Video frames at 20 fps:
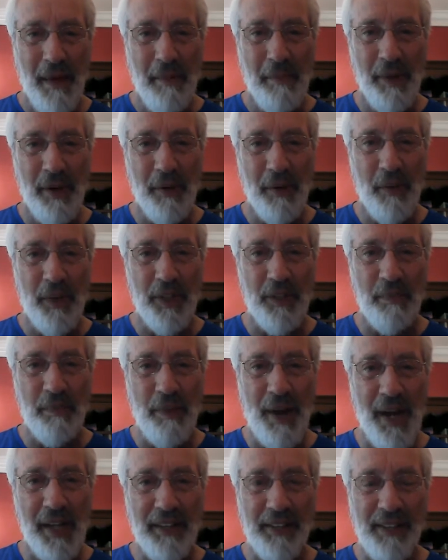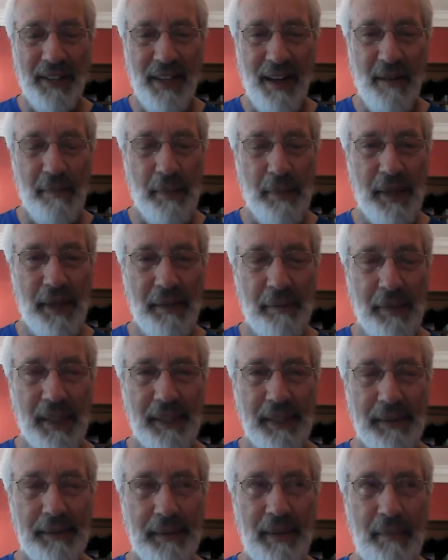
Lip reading: but which by itself, but